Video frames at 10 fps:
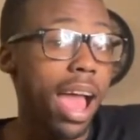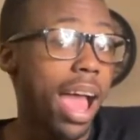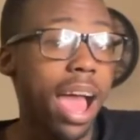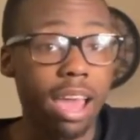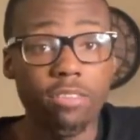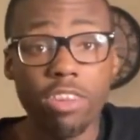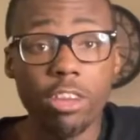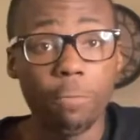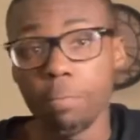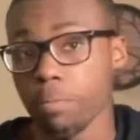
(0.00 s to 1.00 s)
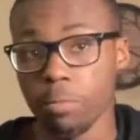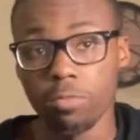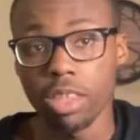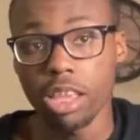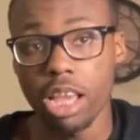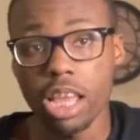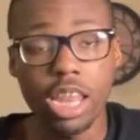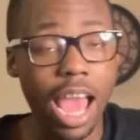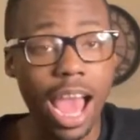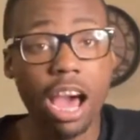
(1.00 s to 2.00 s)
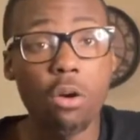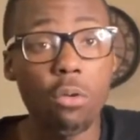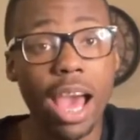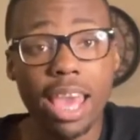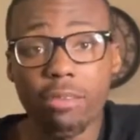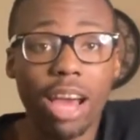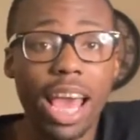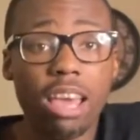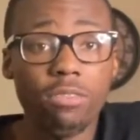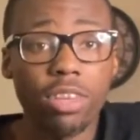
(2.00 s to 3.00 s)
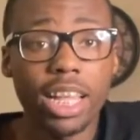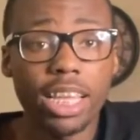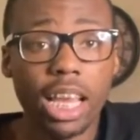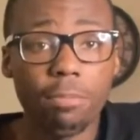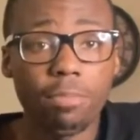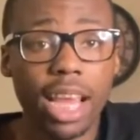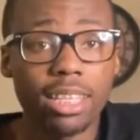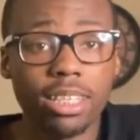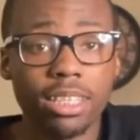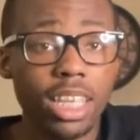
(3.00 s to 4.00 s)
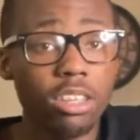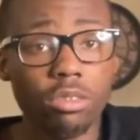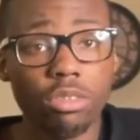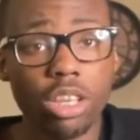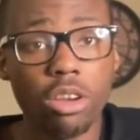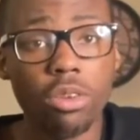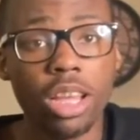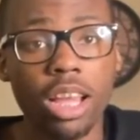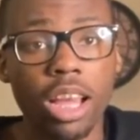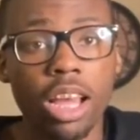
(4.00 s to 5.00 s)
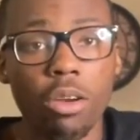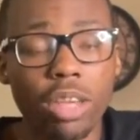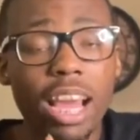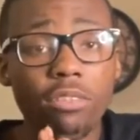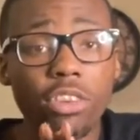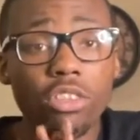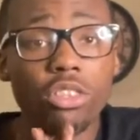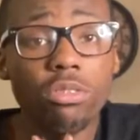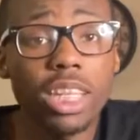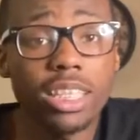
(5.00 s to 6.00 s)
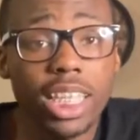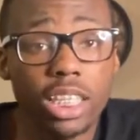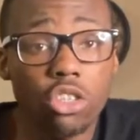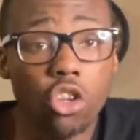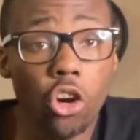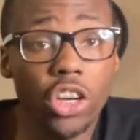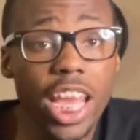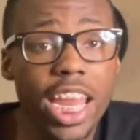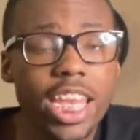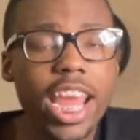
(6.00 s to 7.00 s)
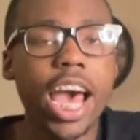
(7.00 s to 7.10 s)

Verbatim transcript: I feel and how why why I feel like I'm not single. So, without further ado, let's get started.